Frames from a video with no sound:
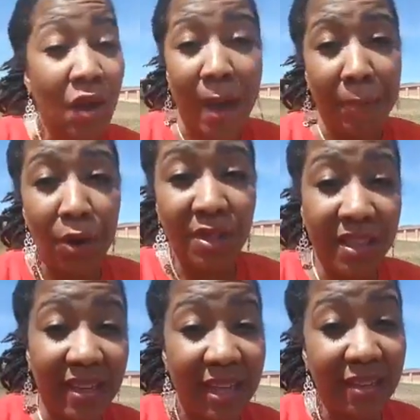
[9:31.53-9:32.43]
I
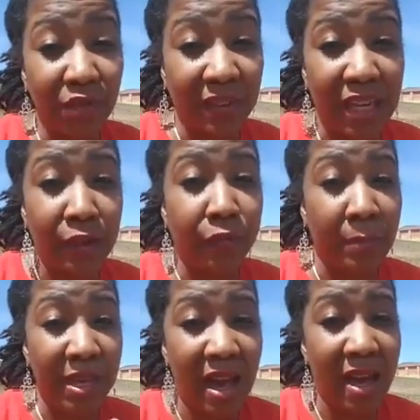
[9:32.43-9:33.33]
posted that little thing
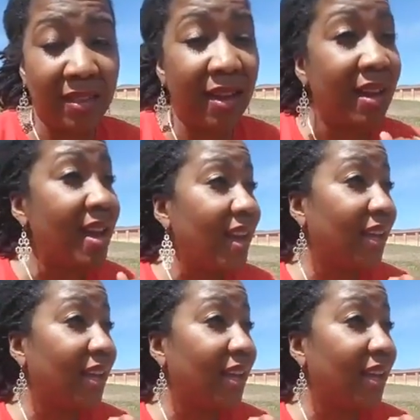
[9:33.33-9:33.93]
from Iyanla,